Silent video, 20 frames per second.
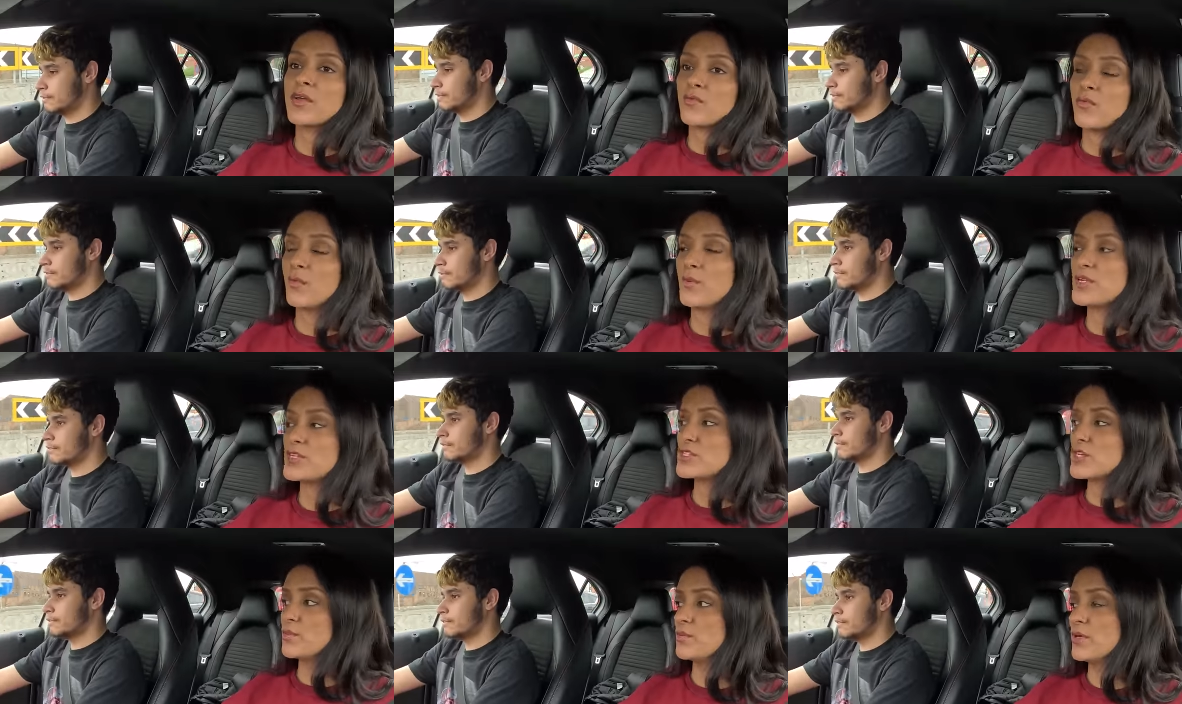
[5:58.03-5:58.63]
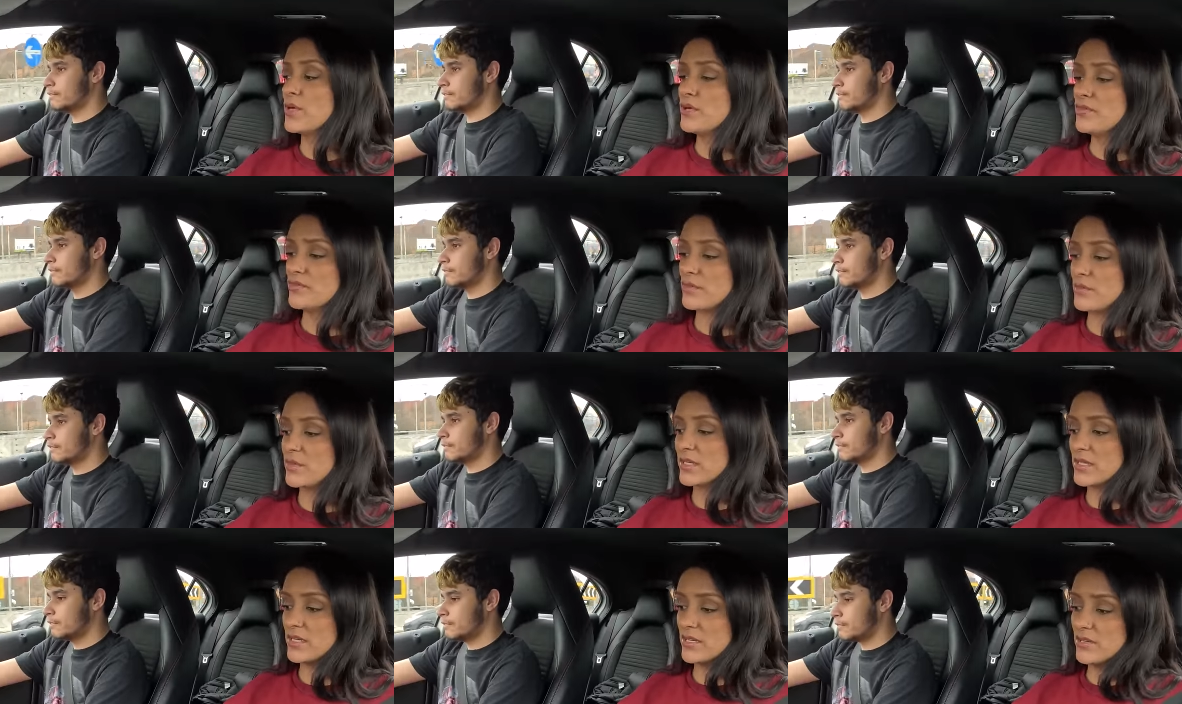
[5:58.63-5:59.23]
Speaker 1: When we stop
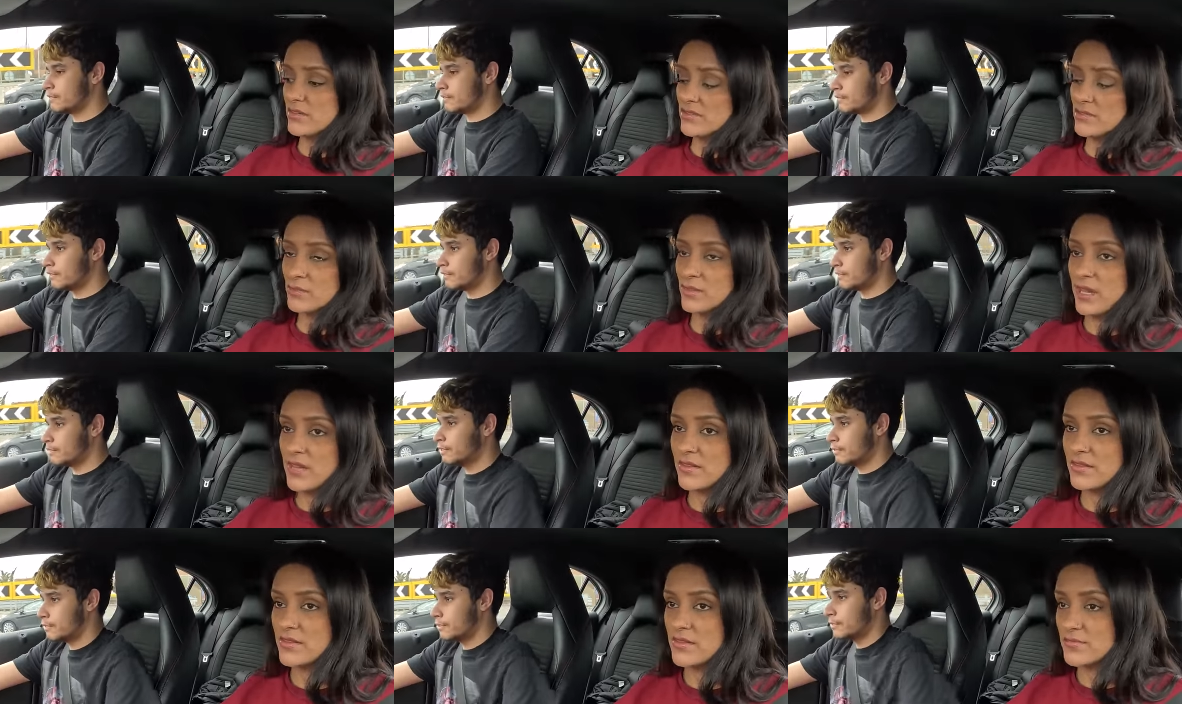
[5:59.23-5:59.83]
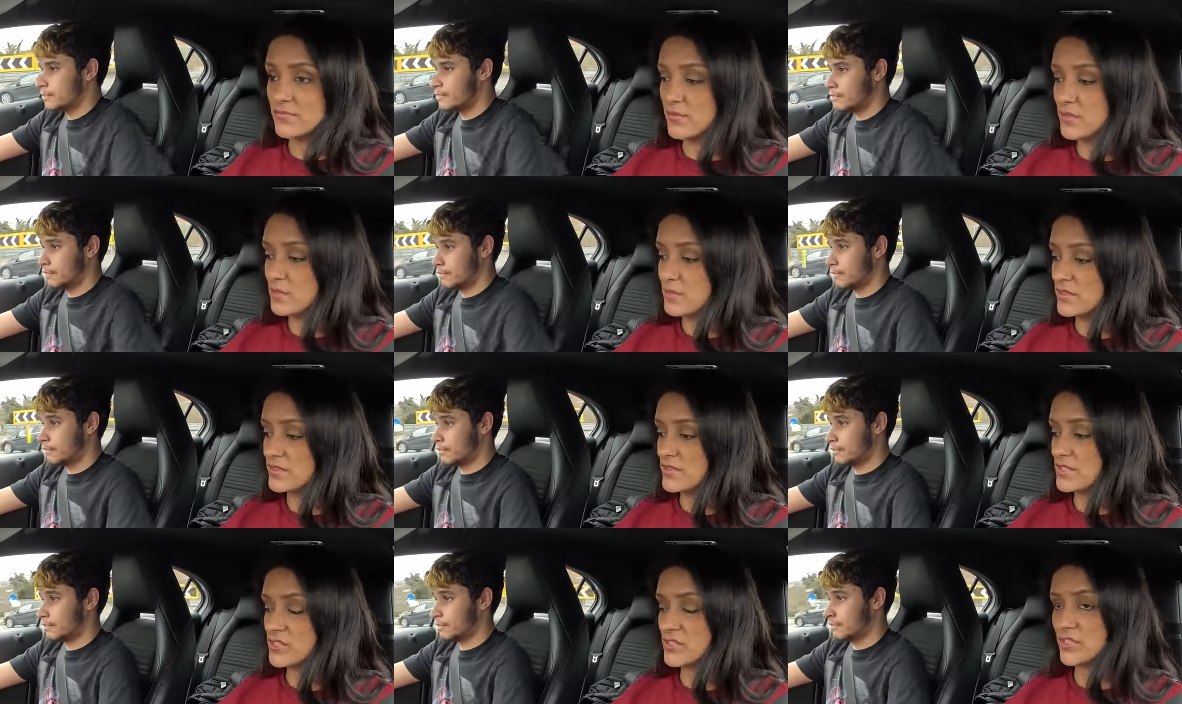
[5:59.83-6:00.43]
over, we're gonna sort out this
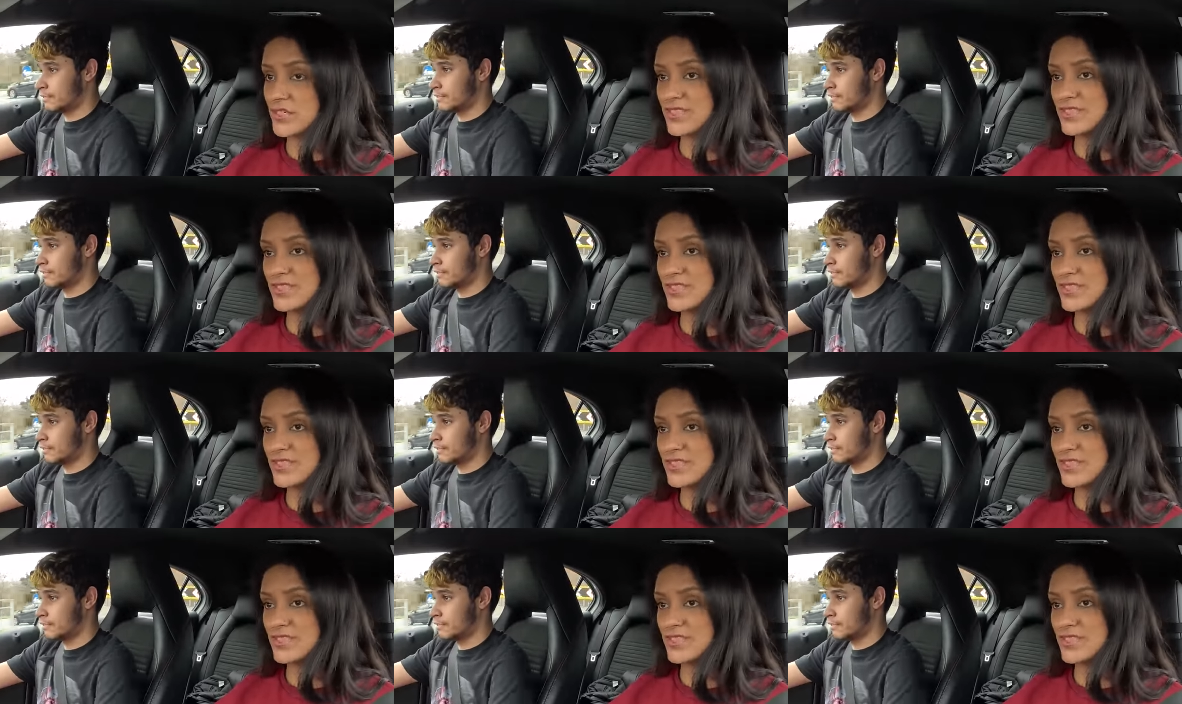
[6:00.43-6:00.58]
foot position